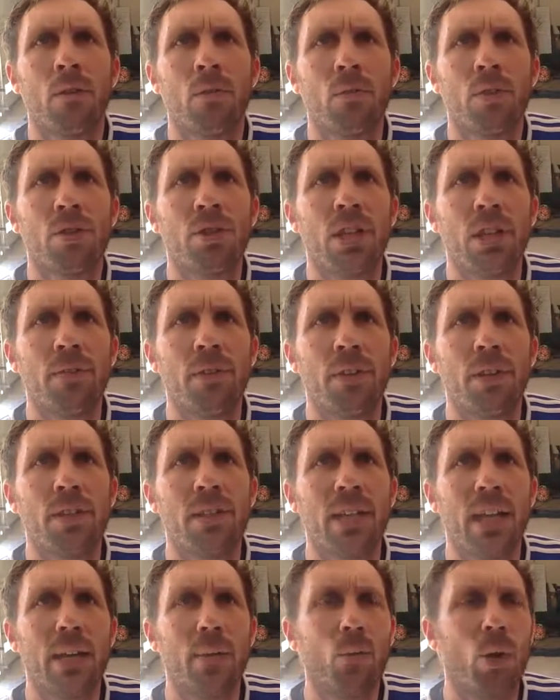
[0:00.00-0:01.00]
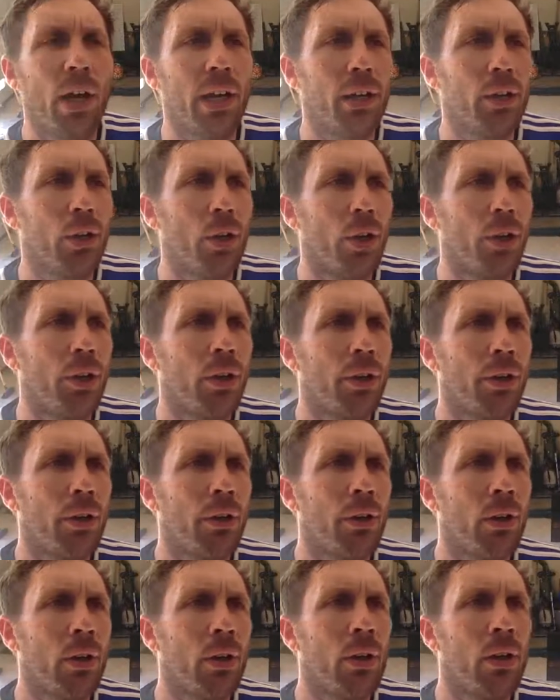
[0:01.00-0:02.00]
Receive it the same way. Good.
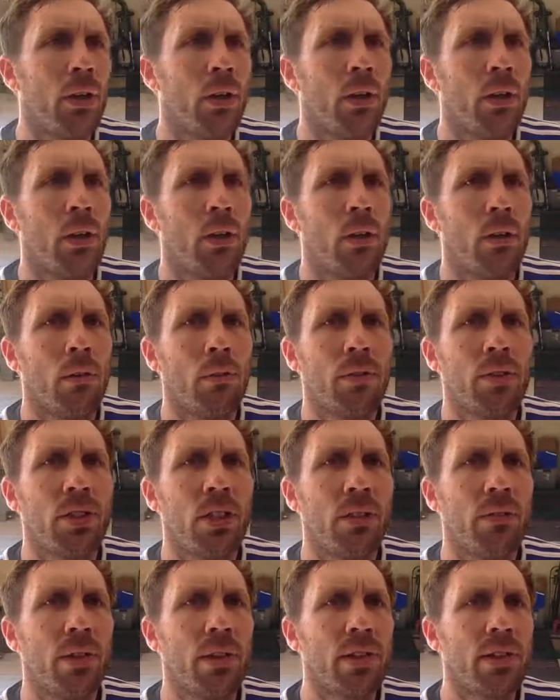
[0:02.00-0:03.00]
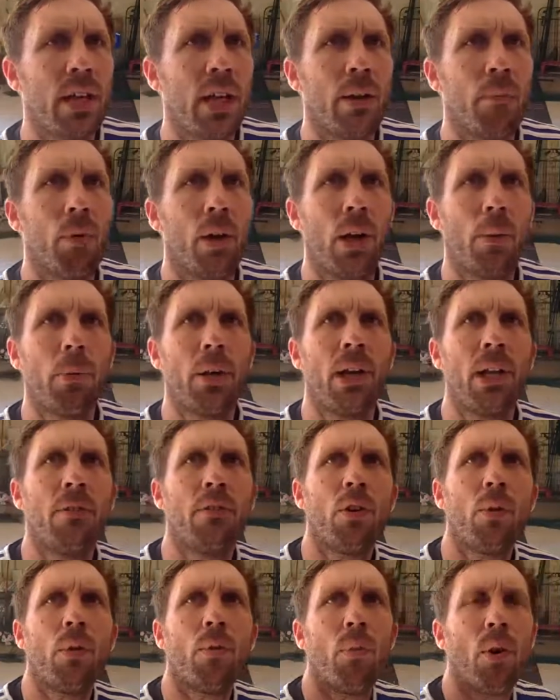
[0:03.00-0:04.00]
Receive it the same way. I'm going to
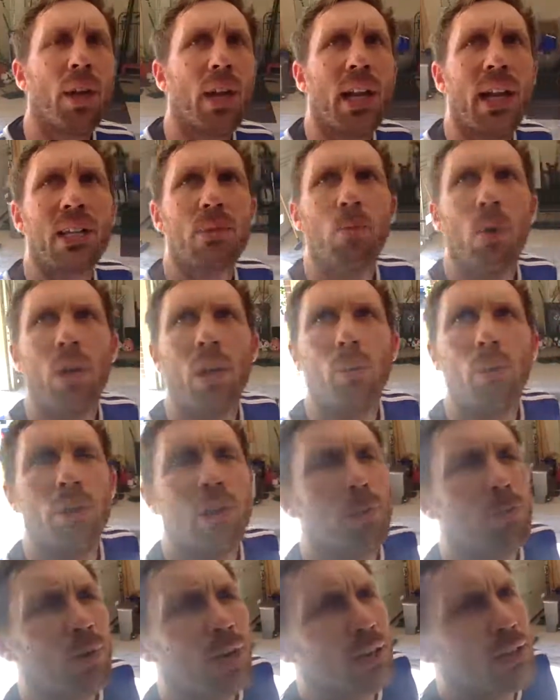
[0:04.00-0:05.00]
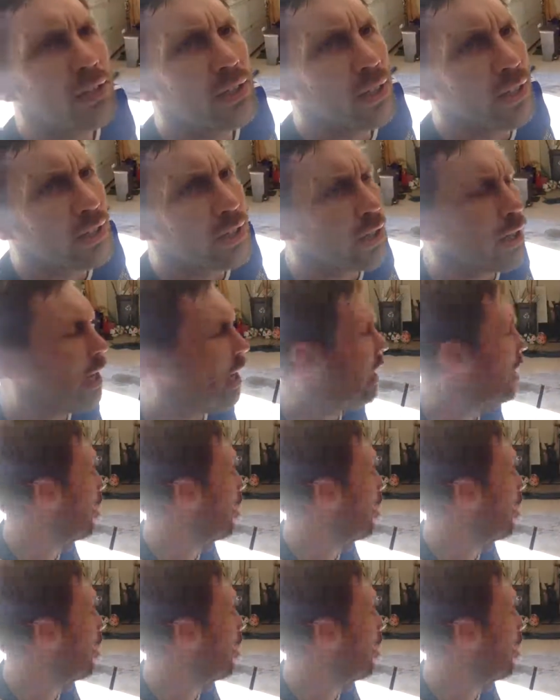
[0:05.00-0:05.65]
leave you with one last one. I want you to practice this at